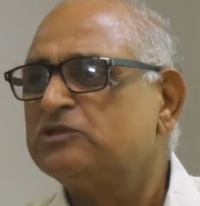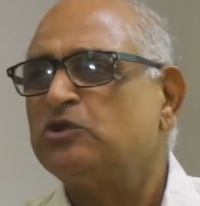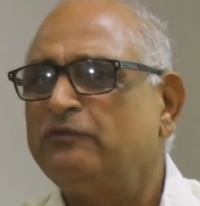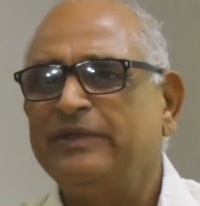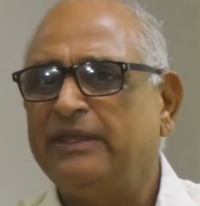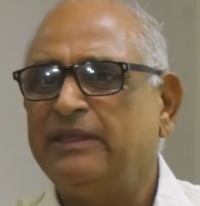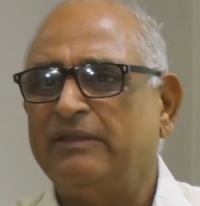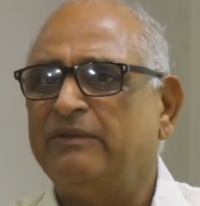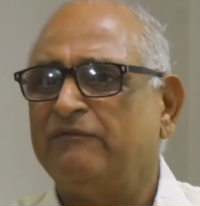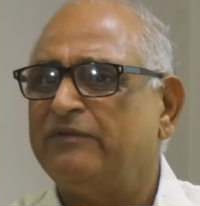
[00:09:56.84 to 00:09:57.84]
So
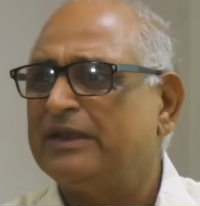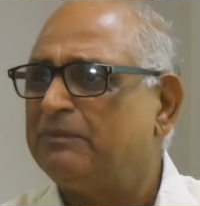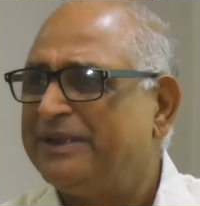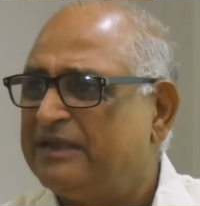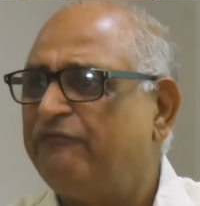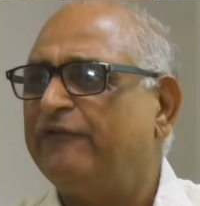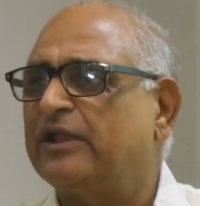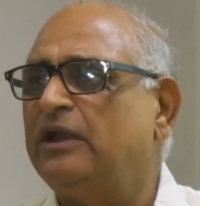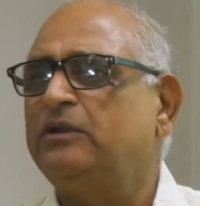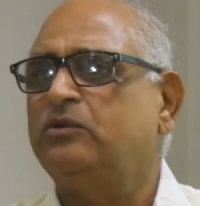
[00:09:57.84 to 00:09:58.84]
we, it'll be
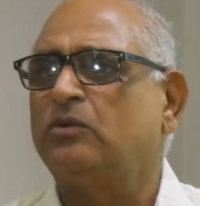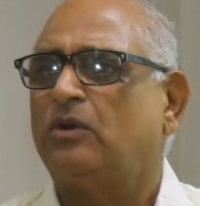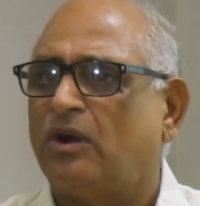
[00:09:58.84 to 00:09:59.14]
difficult to